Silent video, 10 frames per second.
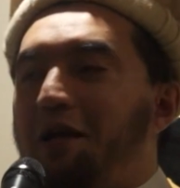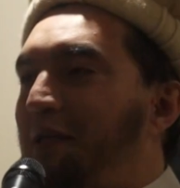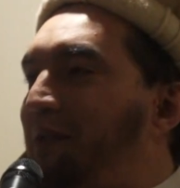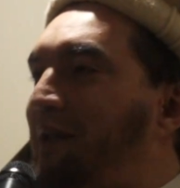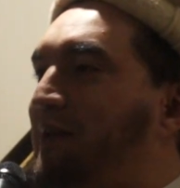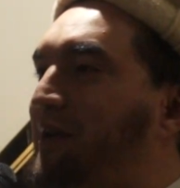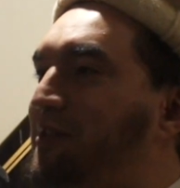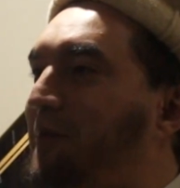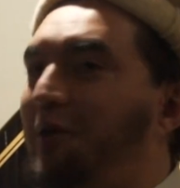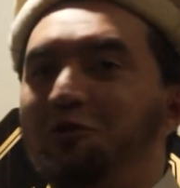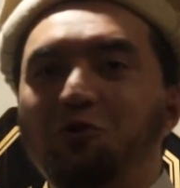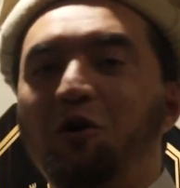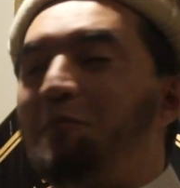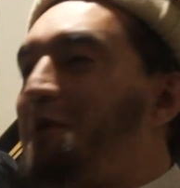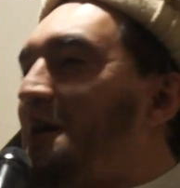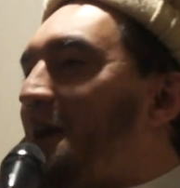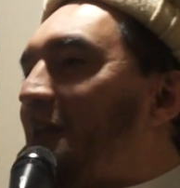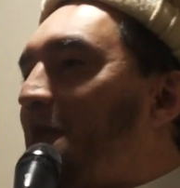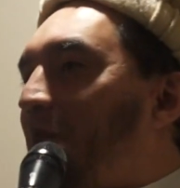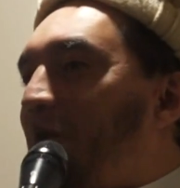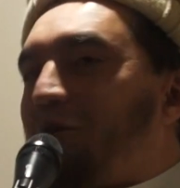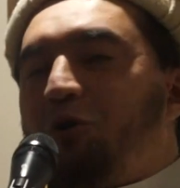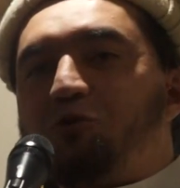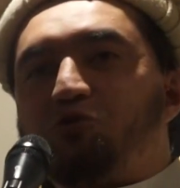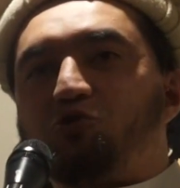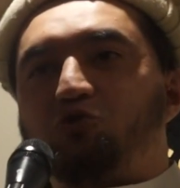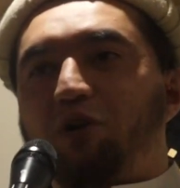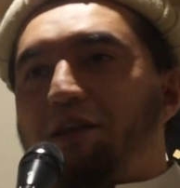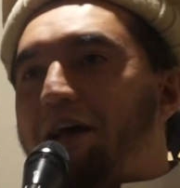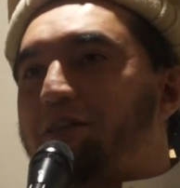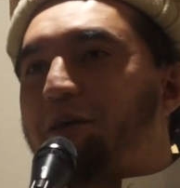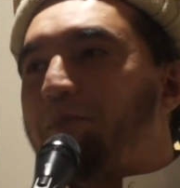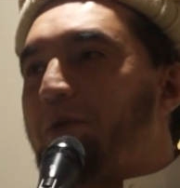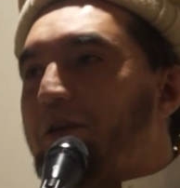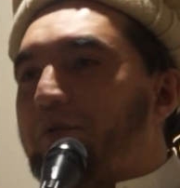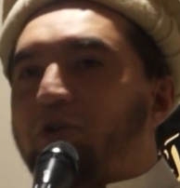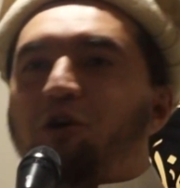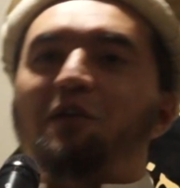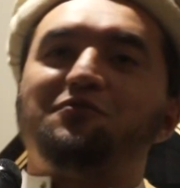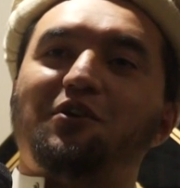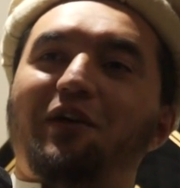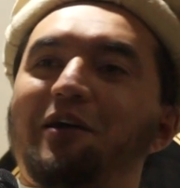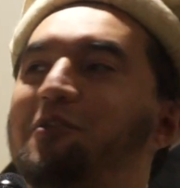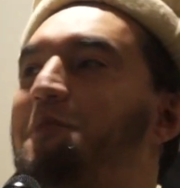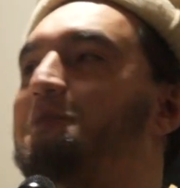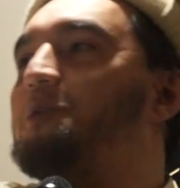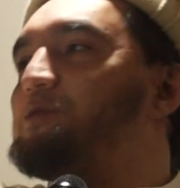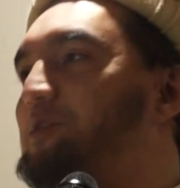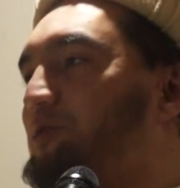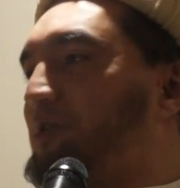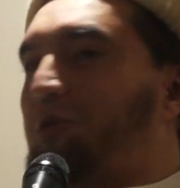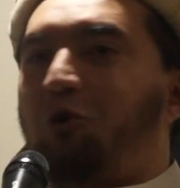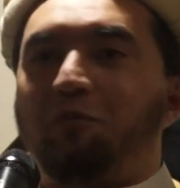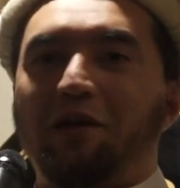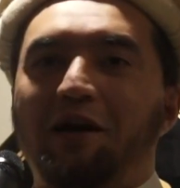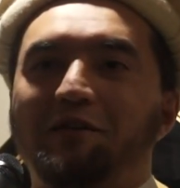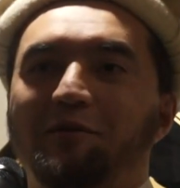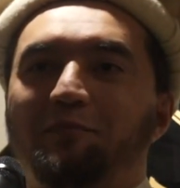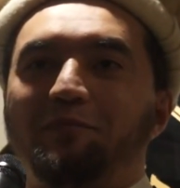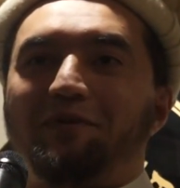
And then I kick the ball to him, and the ball goes straight at him, curves around him, goes into the goal behind him.